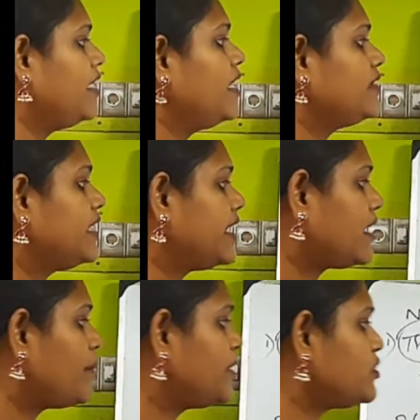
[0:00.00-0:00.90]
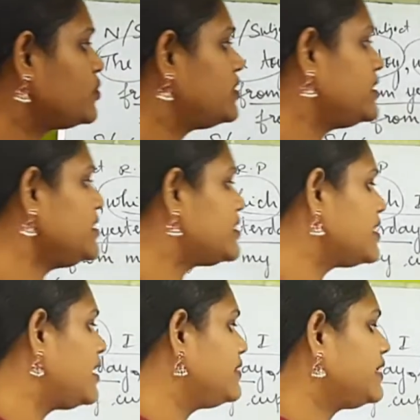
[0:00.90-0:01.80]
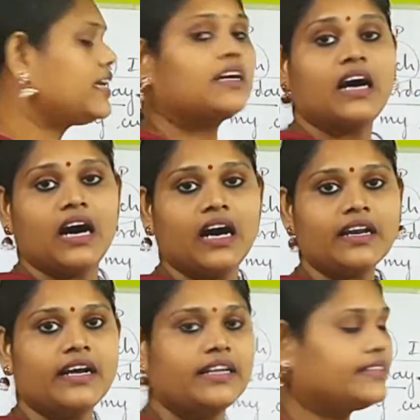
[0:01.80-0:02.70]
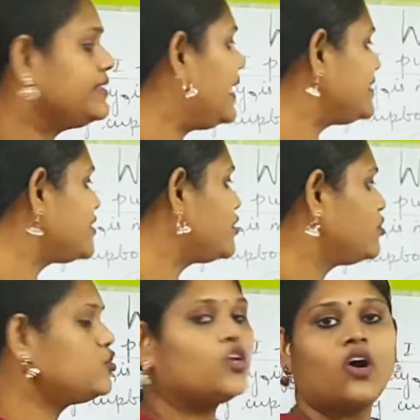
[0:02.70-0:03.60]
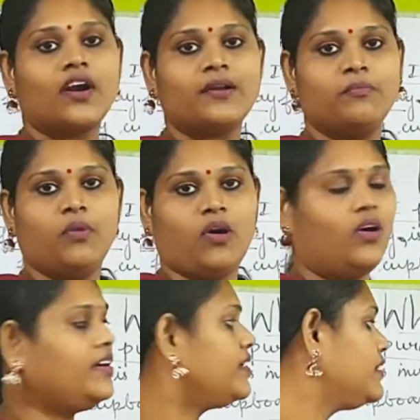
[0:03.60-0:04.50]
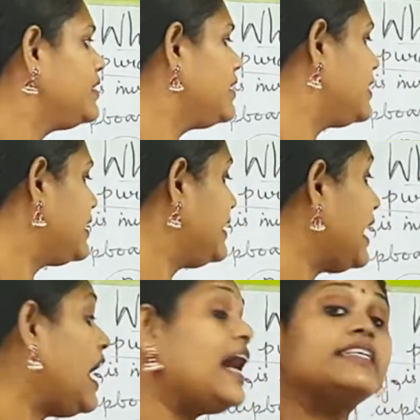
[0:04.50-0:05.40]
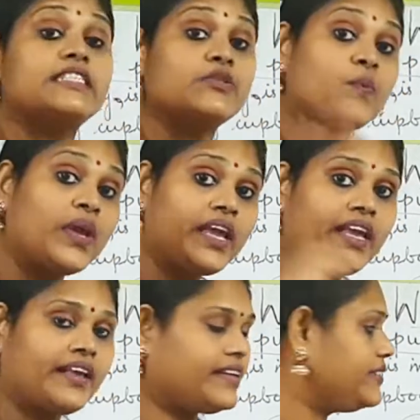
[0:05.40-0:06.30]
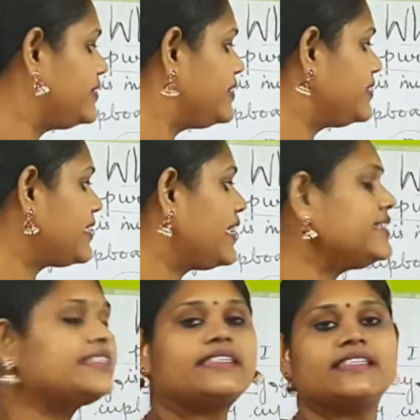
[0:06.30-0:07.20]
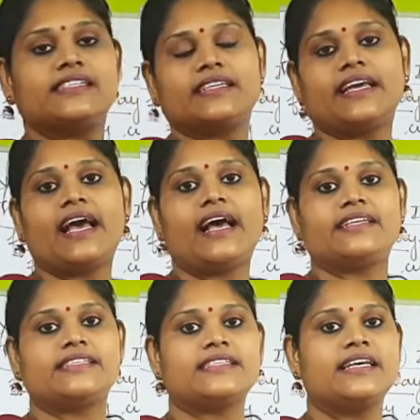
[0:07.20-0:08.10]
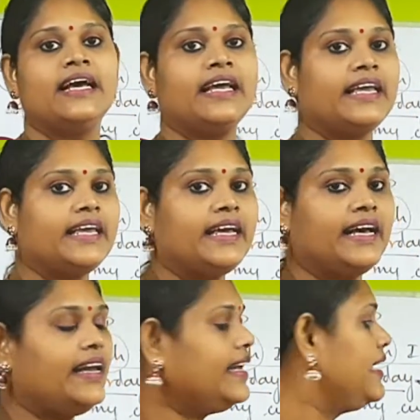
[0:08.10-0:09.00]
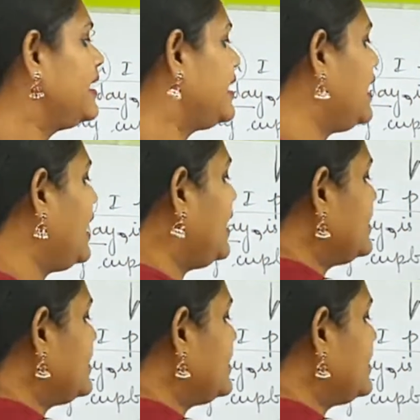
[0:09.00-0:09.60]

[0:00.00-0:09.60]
Then coming to this, the car that John bought last week runs in gas. Here Car